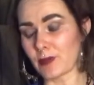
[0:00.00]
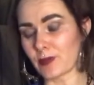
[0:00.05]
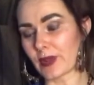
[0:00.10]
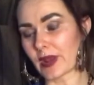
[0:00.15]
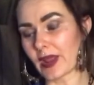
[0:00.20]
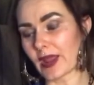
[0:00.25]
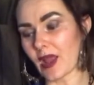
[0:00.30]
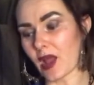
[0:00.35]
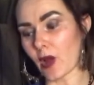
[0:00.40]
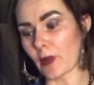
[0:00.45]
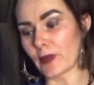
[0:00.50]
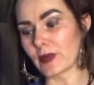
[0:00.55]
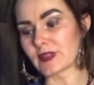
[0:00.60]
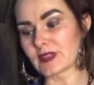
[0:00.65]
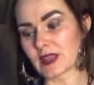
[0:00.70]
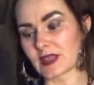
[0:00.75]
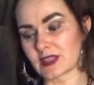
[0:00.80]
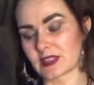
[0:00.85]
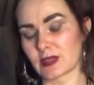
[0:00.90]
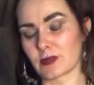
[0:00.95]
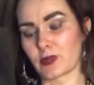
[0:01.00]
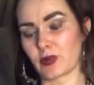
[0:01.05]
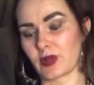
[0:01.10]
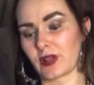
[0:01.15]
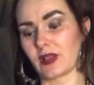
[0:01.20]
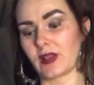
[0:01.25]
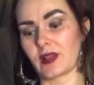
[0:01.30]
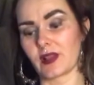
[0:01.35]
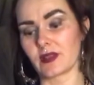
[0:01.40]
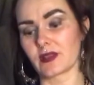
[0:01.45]
But I always like to put a
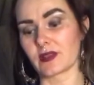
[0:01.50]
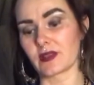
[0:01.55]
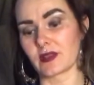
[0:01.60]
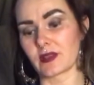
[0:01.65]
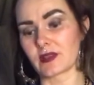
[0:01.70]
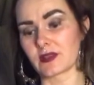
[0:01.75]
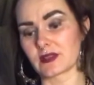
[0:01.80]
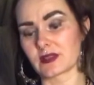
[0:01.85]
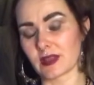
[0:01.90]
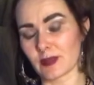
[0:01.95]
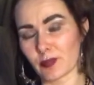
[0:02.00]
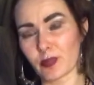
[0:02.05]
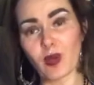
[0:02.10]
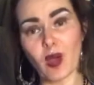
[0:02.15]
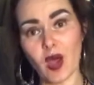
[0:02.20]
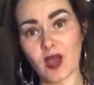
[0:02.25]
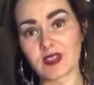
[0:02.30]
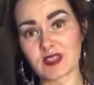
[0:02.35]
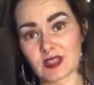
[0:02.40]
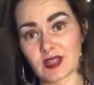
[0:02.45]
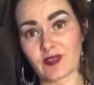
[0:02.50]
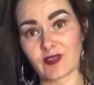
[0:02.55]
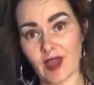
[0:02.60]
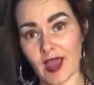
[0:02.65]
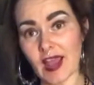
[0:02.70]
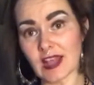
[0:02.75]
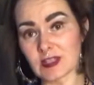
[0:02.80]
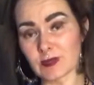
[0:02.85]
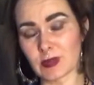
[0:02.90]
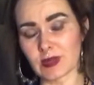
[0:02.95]
little positive
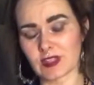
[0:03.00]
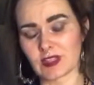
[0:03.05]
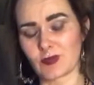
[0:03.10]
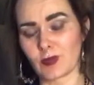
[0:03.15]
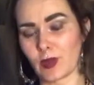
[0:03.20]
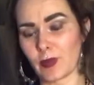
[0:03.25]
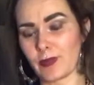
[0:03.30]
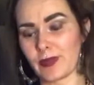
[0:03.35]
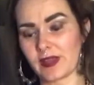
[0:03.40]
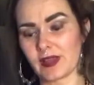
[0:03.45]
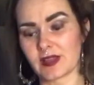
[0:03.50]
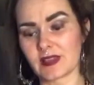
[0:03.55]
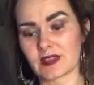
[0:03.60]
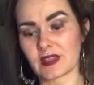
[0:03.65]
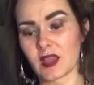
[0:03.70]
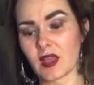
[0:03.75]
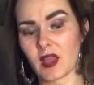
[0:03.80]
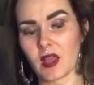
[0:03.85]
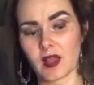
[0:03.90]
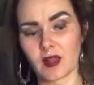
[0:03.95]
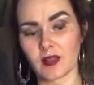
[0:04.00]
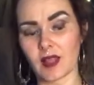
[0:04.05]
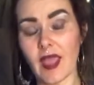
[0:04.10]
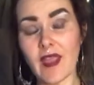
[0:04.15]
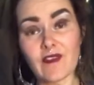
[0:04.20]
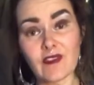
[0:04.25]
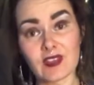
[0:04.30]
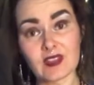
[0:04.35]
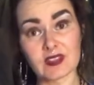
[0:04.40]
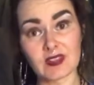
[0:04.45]
aspect to it, because
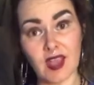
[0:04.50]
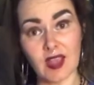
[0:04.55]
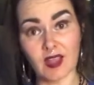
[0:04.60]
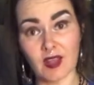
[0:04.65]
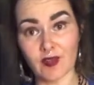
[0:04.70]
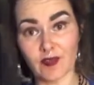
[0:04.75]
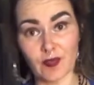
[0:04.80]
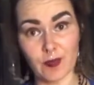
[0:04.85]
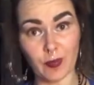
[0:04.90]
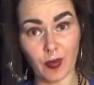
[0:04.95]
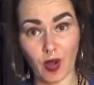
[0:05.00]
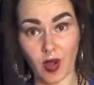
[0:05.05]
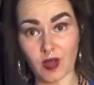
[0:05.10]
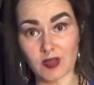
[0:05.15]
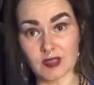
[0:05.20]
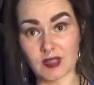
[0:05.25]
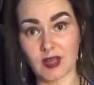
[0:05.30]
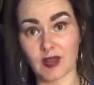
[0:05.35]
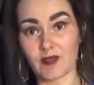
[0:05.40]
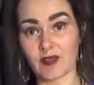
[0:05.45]
life is negative and positive.